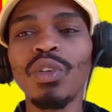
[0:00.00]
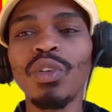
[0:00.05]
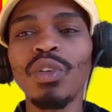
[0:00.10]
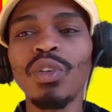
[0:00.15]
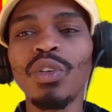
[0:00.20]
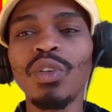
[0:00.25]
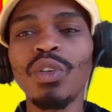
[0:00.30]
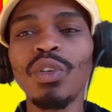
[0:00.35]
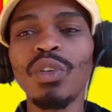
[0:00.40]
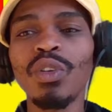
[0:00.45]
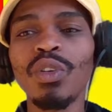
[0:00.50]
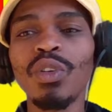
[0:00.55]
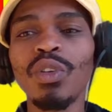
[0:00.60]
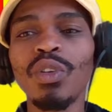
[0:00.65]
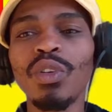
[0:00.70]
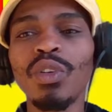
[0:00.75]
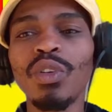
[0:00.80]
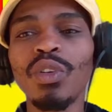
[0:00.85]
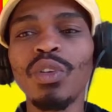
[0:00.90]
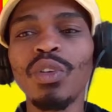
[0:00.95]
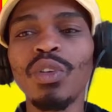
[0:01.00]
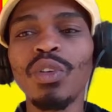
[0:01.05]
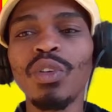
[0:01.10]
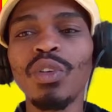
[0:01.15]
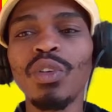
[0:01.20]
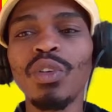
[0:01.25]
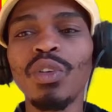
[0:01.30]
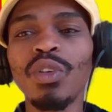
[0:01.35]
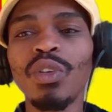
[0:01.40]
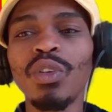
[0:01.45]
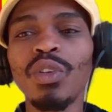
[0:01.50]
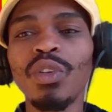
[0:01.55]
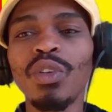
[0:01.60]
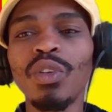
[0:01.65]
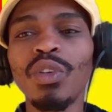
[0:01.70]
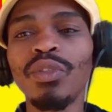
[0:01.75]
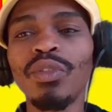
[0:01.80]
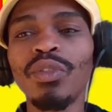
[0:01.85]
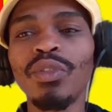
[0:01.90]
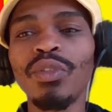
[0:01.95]
in the
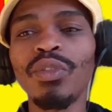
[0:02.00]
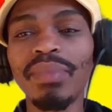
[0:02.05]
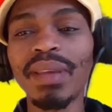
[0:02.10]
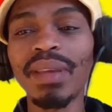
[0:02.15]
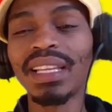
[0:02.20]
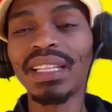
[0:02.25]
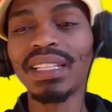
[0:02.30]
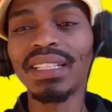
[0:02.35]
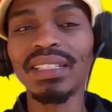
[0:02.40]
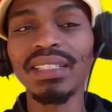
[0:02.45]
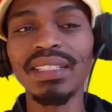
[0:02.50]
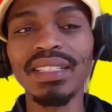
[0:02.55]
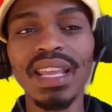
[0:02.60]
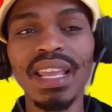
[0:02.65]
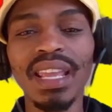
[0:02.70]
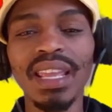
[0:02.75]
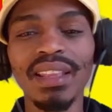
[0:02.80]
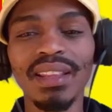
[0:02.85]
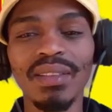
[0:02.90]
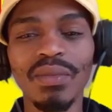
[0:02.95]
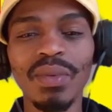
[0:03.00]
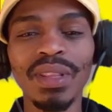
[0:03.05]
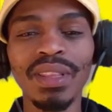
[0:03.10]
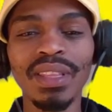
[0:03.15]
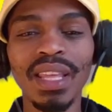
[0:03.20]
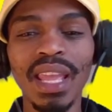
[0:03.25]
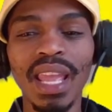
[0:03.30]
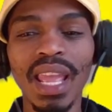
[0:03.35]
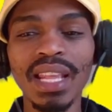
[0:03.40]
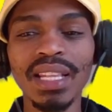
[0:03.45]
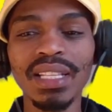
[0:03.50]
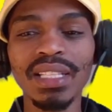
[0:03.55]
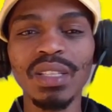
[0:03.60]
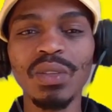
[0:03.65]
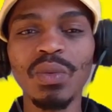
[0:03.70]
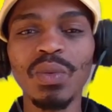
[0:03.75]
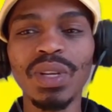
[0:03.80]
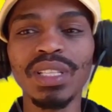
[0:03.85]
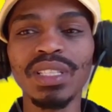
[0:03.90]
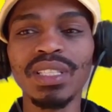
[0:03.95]
ANC back in the day when the ANC
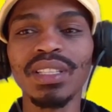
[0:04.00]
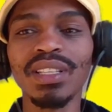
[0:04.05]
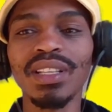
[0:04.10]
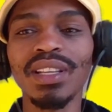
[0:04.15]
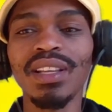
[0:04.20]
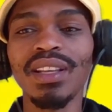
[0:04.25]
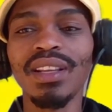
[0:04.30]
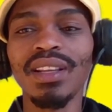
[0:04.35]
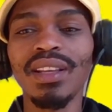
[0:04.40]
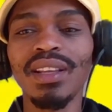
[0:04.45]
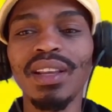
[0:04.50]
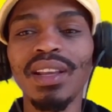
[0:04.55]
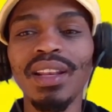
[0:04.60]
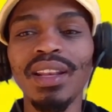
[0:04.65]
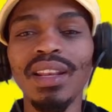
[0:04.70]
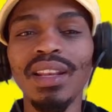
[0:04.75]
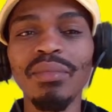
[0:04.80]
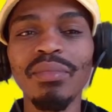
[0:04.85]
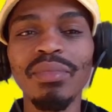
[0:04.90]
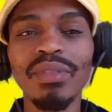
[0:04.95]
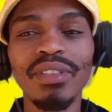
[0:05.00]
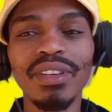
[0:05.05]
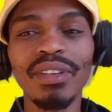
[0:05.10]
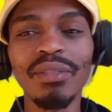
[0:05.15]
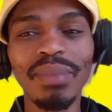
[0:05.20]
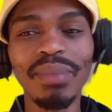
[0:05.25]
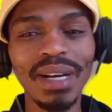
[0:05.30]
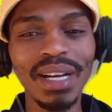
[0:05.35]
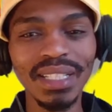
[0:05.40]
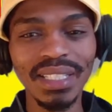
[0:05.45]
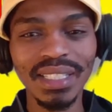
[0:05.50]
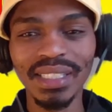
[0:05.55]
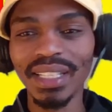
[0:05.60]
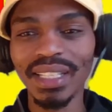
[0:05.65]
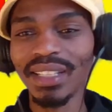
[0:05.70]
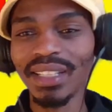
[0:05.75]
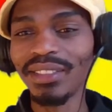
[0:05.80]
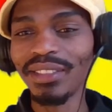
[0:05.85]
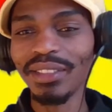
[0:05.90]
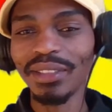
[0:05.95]
was a liberal party.
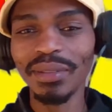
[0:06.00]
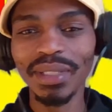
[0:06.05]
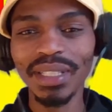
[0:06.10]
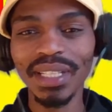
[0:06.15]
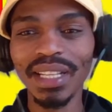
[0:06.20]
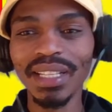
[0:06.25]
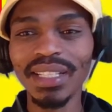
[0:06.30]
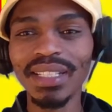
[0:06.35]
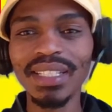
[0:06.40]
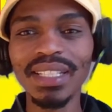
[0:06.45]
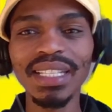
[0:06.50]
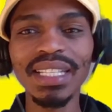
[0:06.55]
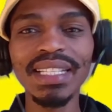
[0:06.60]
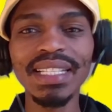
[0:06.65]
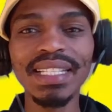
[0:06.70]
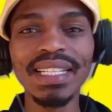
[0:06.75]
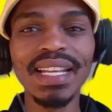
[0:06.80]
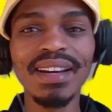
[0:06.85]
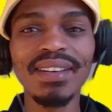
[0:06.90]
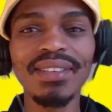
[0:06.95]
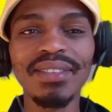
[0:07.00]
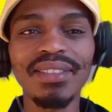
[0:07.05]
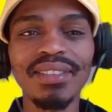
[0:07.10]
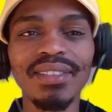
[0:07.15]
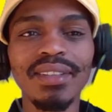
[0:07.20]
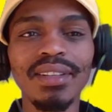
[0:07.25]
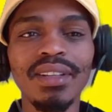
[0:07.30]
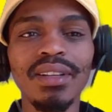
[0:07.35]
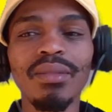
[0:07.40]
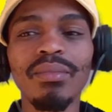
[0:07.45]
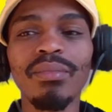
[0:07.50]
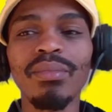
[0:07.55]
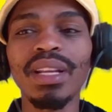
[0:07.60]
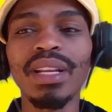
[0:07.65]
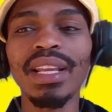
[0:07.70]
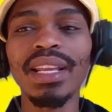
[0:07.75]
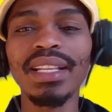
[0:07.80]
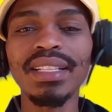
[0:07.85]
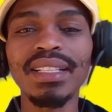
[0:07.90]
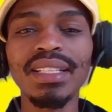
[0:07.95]
I don't know what ANC is now, but
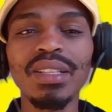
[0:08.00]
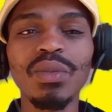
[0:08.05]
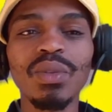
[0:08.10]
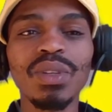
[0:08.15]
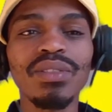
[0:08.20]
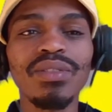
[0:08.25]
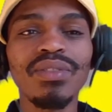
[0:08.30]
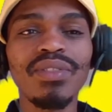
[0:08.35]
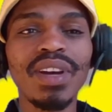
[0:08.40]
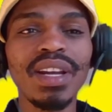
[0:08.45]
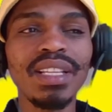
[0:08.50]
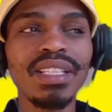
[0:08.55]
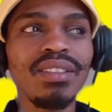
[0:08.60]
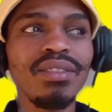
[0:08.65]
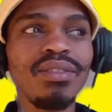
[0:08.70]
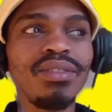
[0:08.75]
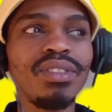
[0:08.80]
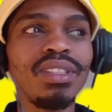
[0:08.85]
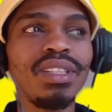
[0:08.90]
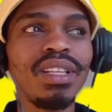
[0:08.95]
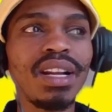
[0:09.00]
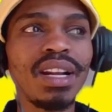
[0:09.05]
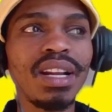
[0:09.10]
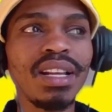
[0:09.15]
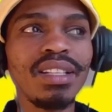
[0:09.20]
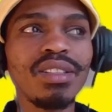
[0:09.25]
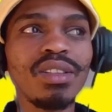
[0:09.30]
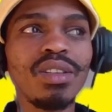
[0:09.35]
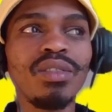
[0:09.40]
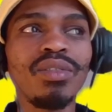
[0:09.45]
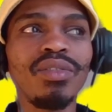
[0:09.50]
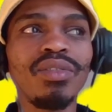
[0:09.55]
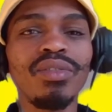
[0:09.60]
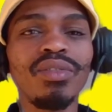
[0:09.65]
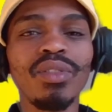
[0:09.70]
ANC was fighting for the rights of